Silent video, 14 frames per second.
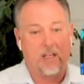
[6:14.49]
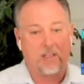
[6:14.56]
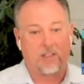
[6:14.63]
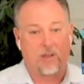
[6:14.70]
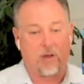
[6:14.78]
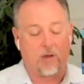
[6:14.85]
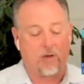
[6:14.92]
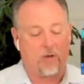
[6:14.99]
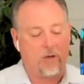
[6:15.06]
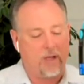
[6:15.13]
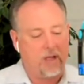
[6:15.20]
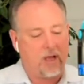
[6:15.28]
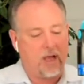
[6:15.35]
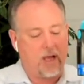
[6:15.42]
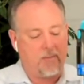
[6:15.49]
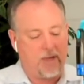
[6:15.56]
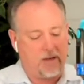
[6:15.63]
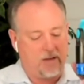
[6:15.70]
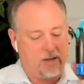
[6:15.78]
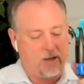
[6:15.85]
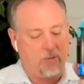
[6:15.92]
So, I
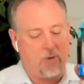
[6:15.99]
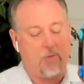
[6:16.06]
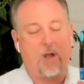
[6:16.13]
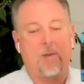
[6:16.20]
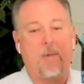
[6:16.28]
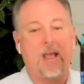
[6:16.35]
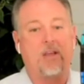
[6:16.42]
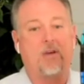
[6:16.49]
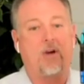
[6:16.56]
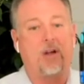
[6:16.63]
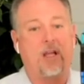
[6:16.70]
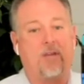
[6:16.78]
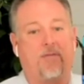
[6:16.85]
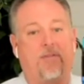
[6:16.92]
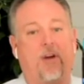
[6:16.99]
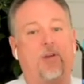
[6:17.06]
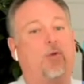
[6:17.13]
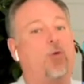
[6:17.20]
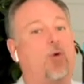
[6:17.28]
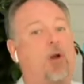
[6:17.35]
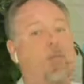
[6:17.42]
mean, we want to make gardening fun.
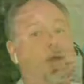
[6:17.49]
We want to